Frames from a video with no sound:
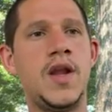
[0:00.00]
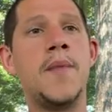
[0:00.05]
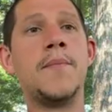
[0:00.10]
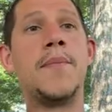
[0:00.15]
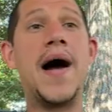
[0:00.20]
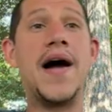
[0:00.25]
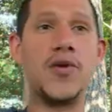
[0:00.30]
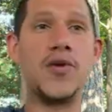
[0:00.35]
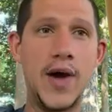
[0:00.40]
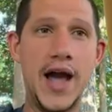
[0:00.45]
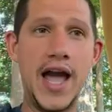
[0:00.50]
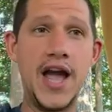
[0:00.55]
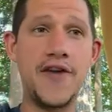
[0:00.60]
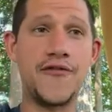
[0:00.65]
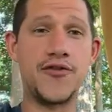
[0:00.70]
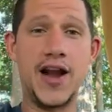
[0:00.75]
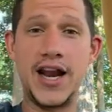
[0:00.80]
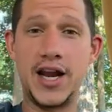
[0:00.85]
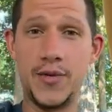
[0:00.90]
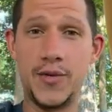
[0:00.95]
By the way,
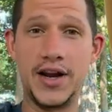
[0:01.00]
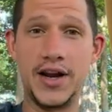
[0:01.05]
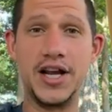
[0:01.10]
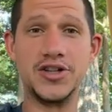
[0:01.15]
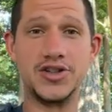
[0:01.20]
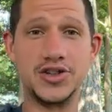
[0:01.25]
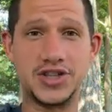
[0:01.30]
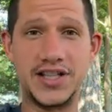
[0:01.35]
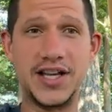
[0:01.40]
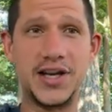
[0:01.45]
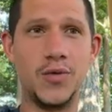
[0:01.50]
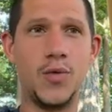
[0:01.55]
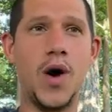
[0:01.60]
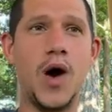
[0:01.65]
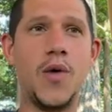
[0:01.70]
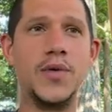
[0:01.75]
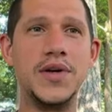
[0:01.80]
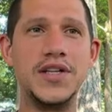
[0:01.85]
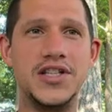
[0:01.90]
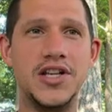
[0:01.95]
for anyone interested in
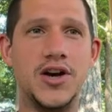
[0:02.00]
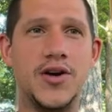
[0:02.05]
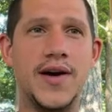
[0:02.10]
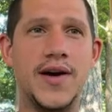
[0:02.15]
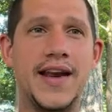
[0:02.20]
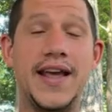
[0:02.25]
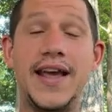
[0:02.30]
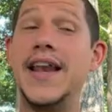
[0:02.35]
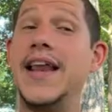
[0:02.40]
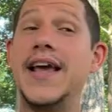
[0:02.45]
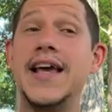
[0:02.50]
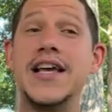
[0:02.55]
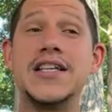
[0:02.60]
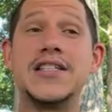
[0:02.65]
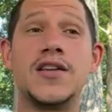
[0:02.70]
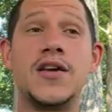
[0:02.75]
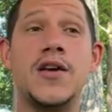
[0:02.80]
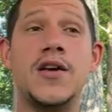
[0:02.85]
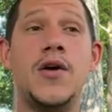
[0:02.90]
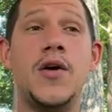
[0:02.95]
what we do, and it
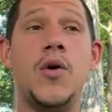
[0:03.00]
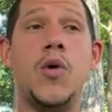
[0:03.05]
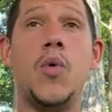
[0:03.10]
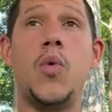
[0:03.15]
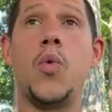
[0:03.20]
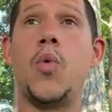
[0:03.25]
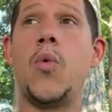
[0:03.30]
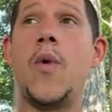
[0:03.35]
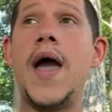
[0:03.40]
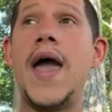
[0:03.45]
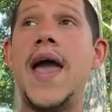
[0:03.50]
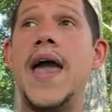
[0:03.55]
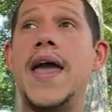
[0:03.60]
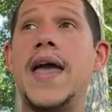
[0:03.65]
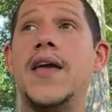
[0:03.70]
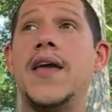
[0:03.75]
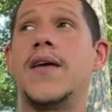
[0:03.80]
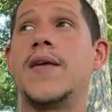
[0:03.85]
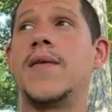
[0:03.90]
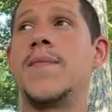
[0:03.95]
is
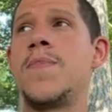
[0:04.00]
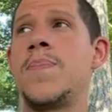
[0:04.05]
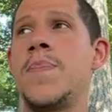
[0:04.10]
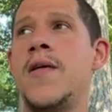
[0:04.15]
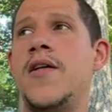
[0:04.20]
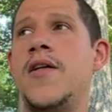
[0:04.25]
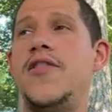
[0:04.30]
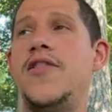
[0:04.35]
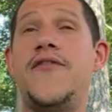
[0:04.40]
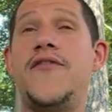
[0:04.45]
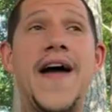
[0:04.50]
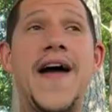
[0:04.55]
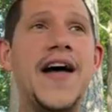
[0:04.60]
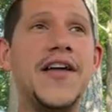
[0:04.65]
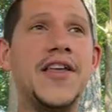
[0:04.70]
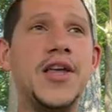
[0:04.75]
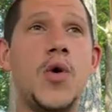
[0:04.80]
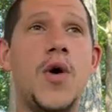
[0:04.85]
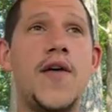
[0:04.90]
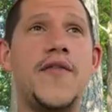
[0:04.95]
way, the
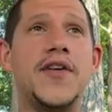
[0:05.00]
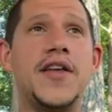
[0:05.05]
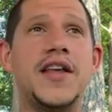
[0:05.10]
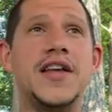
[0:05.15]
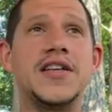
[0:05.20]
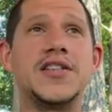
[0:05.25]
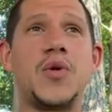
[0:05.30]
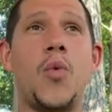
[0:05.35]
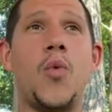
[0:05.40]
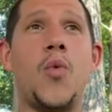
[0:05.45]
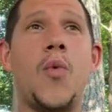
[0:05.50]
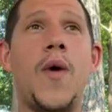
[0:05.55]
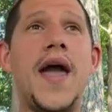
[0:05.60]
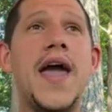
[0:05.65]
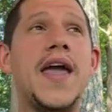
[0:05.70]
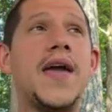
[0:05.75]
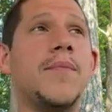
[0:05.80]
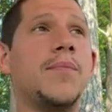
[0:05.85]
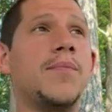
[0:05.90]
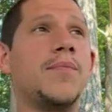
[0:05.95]
value of it is
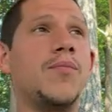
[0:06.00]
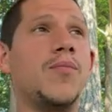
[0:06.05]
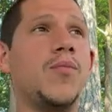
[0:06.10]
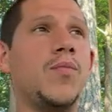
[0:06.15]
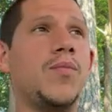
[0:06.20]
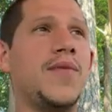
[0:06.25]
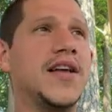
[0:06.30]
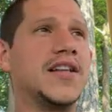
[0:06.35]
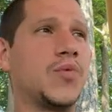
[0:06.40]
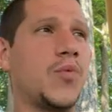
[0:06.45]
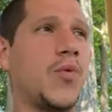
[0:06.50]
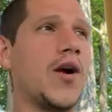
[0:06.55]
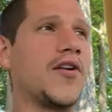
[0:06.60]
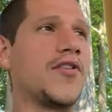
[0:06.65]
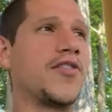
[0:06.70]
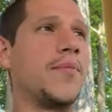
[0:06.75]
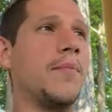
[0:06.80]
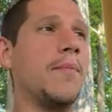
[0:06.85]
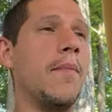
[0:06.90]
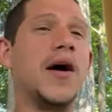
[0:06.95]
way, it's
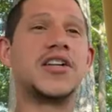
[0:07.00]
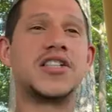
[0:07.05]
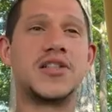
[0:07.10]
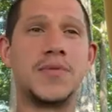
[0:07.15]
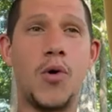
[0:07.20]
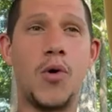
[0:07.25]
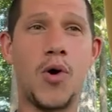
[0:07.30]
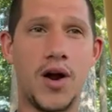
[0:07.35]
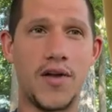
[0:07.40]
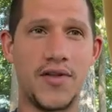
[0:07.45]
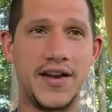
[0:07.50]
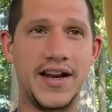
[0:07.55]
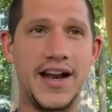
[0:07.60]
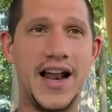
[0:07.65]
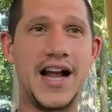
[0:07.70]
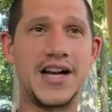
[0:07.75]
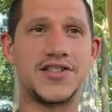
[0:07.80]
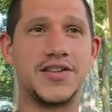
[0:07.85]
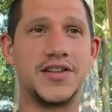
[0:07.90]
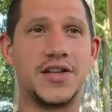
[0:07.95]
worth much more than it
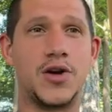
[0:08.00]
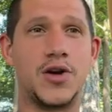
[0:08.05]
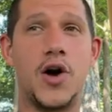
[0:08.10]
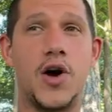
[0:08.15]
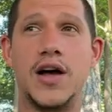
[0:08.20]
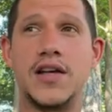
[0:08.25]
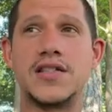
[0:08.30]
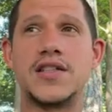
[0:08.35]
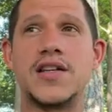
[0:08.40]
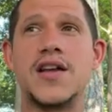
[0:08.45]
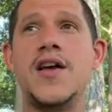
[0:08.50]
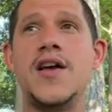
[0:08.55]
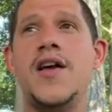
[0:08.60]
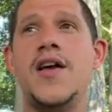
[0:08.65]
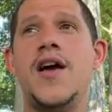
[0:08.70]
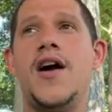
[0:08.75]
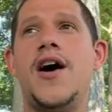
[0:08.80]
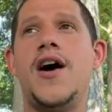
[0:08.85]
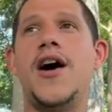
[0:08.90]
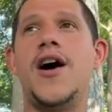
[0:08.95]
actually costs.
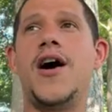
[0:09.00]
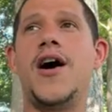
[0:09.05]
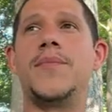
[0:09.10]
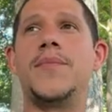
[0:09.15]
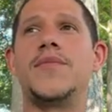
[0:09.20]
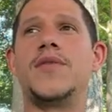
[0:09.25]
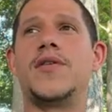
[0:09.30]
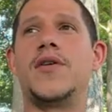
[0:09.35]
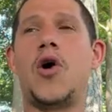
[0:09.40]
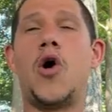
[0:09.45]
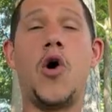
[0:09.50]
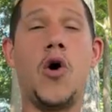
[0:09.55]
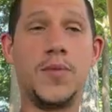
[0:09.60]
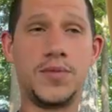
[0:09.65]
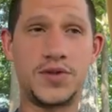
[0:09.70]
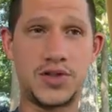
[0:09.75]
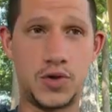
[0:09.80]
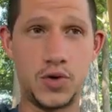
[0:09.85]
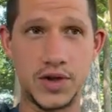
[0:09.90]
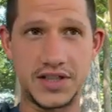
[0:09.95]
Um,
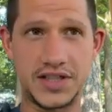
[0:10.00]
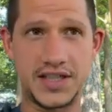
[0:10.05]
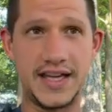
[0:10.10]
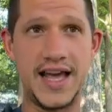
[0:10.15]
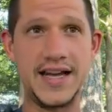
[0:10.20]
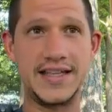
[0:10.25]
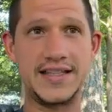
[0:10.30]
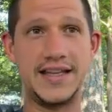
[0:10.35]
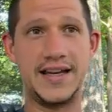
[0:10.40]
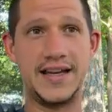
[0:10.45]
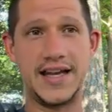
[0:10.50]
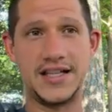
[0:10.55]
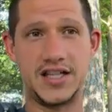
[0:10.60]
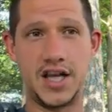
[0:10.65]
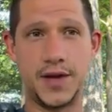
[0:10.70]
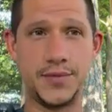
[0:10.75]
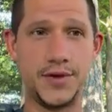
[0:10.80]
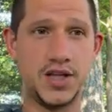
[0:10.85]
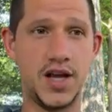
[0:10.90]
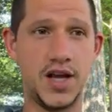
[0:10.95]
homeschools Connected at
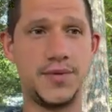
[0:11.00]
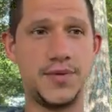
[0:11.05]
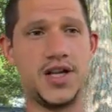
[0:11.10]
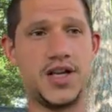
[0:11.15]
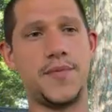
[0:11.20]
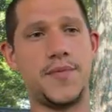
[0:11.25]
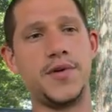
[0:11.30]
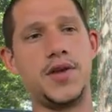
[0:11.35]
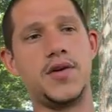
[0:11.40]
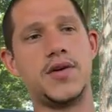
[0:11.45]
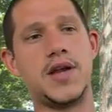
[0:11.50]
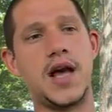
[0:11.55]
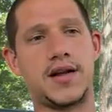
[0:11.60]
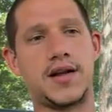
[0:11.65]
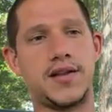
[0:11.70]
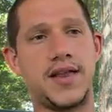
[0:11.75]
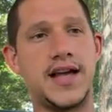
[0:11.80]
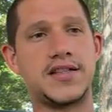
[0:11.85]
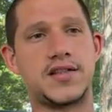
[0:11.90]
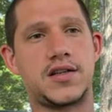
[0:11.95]

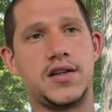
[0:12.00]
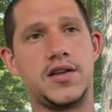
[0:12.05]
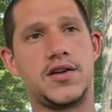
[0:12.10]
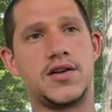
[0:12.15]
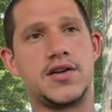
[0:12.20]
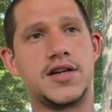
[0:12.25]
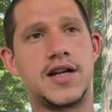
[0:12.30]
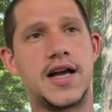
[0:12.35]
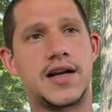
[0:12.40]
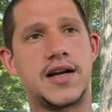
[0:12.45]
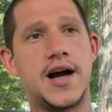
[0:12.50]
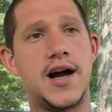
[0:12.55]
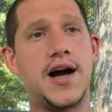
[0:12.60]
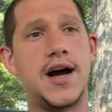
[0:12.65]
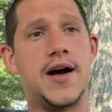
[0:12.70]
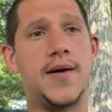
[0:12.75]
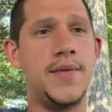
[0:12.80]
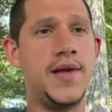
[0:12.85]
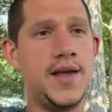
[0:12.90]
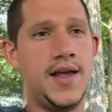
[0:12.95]

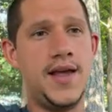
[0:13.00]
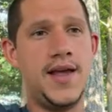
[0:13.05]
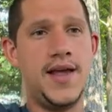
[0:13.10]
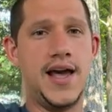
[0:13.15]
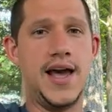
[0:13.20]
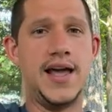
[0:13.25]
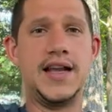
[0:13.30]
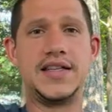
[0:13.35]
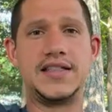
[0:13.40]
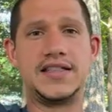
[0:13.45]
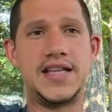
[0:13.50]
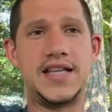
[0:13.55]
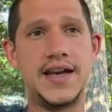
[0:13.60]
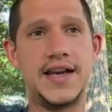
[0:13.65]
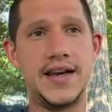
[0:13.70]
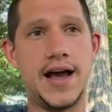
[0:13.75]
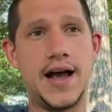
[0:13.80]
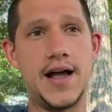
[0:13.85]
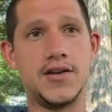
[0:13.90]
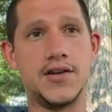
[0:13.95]
www.classicallearner.com, and it's
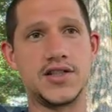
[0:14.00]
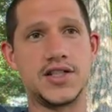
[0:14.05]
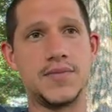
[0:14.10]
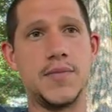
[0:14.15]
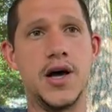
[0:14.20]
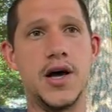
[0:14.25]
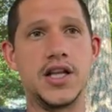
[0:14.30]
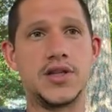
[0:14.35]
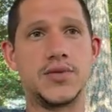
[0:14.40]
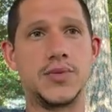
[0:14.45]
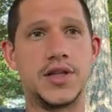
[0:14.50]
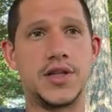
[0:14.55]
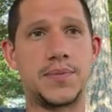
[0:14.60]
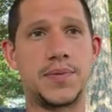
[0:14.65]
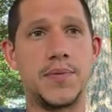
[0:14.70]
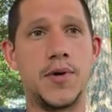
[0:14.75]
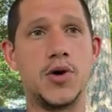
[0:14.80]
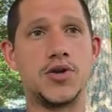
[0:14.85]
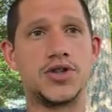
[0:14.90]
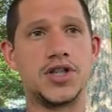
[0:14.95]
$10 a month with the
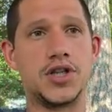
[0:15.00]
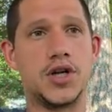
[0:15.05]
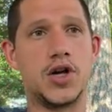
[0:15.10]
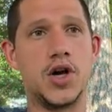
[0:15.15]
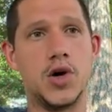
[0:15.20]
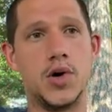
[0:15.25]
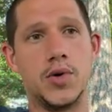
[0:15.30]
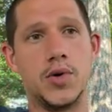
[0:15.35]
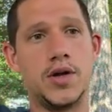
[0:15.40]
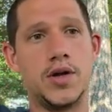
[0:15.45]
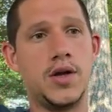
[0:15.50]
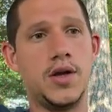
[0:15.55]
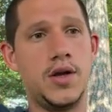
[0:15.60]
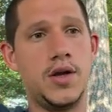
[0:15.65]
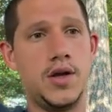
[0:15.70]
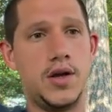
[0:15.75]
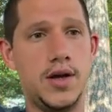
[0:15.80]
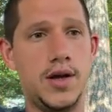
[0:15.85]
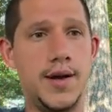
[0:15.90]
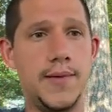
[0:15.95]
promotion code
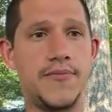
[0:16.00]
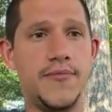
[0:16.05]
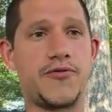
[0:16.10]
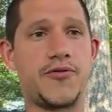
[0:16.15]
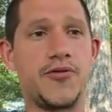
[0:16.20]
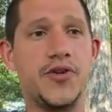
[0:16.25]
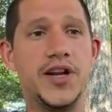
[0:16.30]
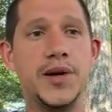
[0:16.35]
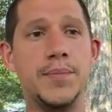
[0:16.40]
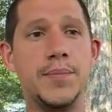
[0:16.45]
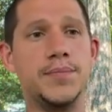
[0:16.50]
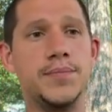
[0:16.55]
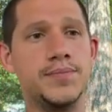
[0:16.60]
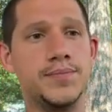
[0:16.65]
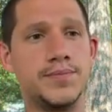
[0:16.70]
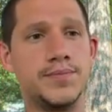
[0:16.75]
um, FREEDOM.